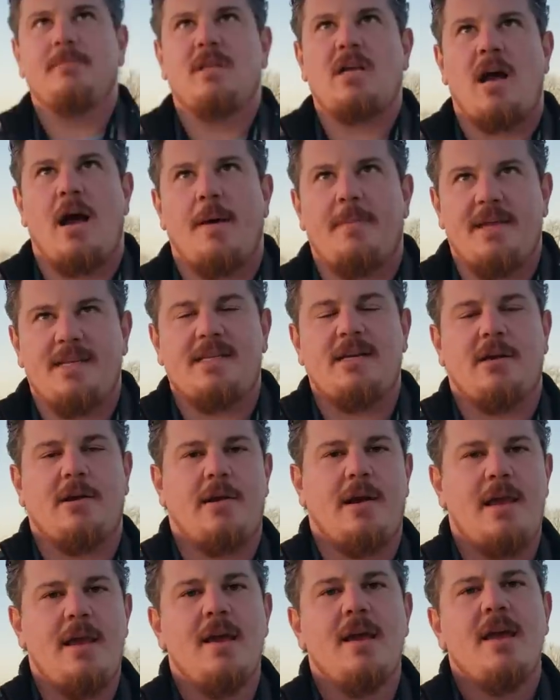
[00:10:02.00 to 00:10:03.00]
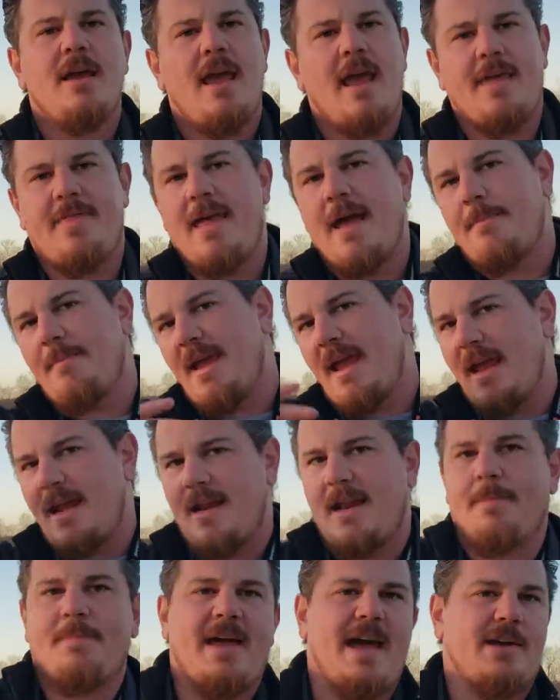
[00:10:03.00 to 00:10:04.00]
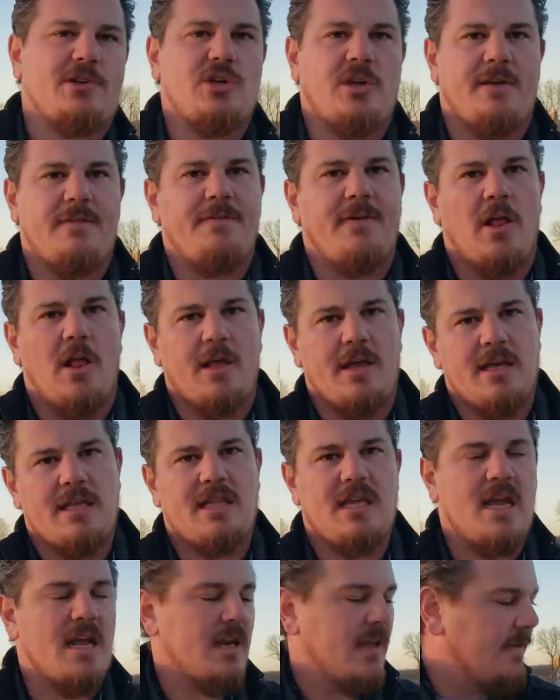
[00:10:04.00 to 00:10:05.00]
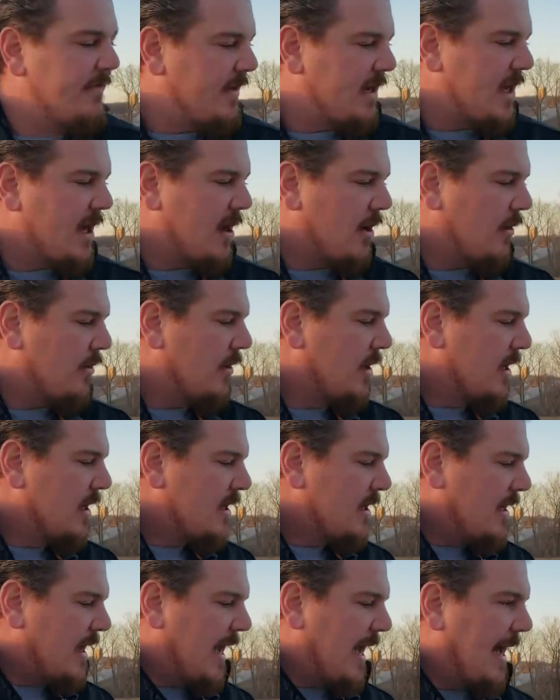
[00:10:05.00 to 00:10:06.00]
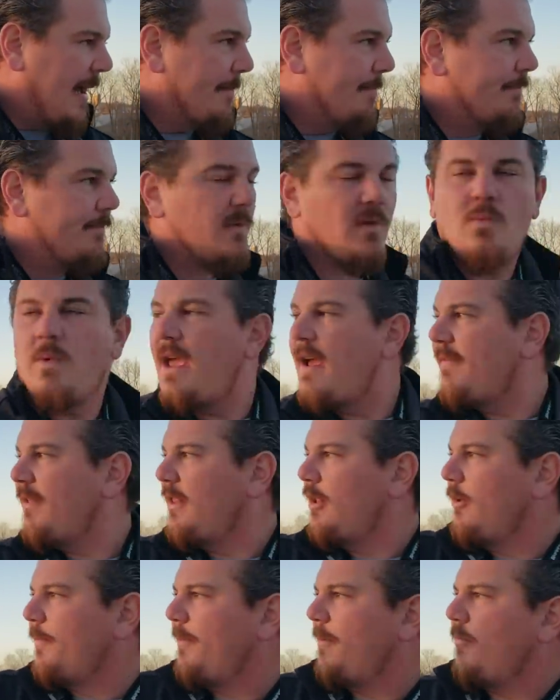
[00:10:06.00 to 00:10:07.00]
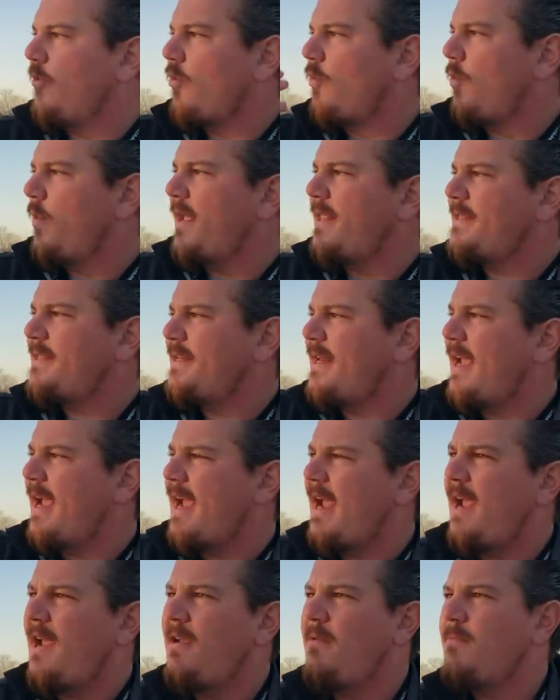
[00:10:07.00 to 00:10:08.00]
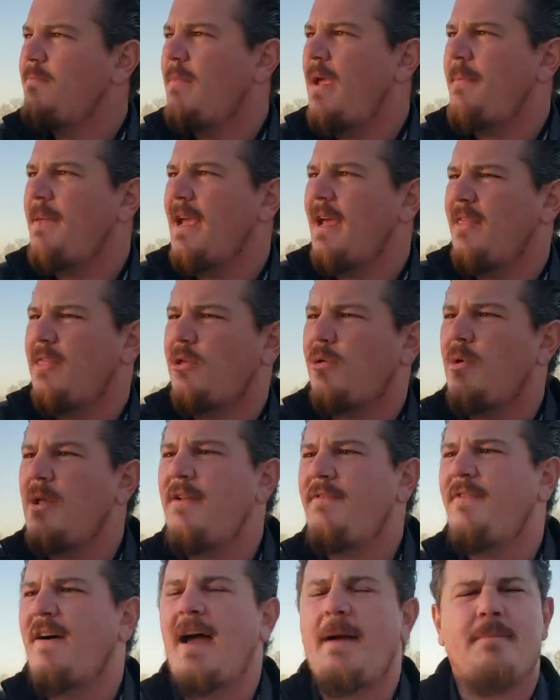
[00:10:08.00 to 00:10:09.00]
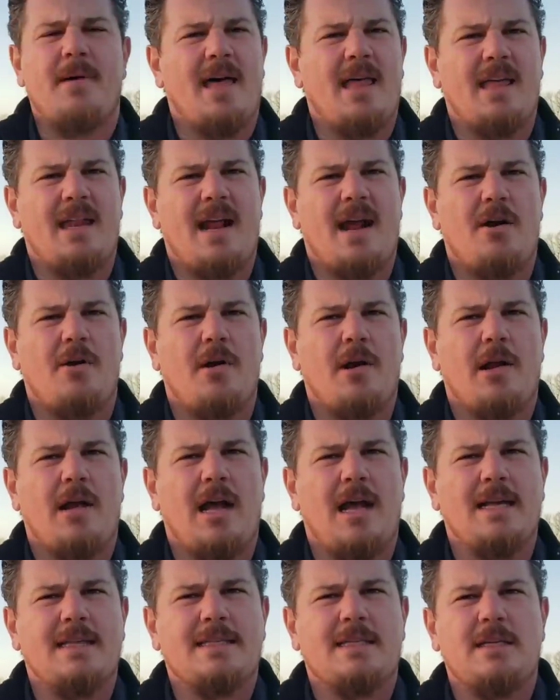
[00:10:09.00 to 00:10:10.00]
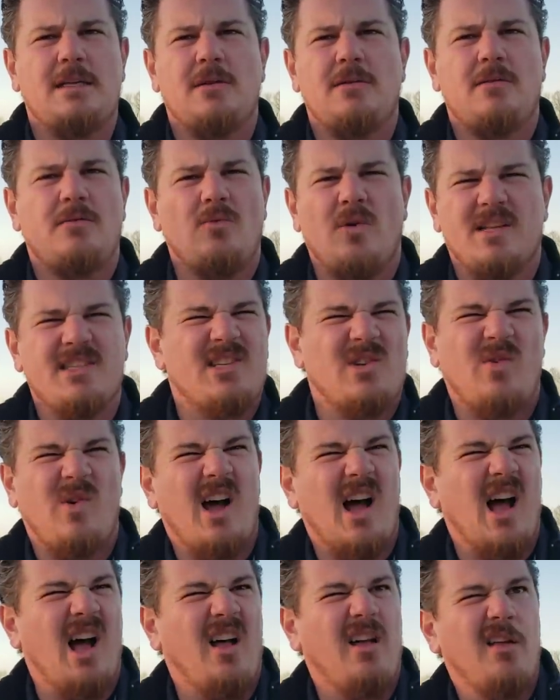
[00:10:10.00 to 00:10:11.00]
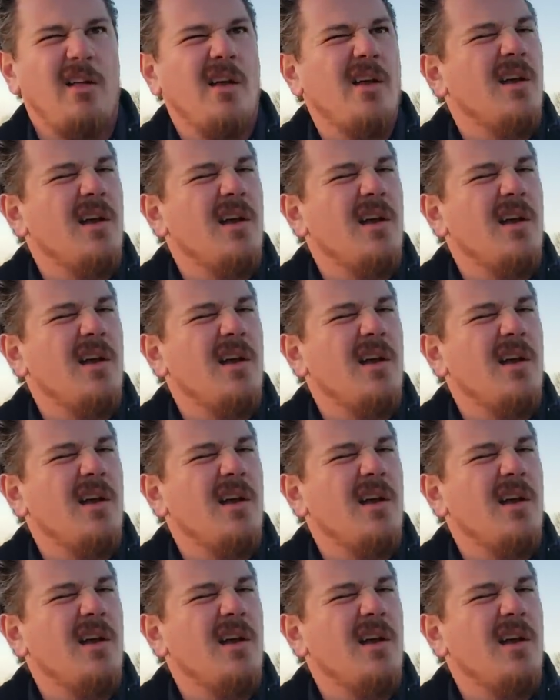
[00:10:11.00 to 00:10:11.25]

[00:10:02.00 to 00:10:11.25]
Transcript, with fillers: commentary, and that may end up actually falling at the end of the video. We have a little bit more wind today, maybe a 3 to 5 mile an hour gust once in a while,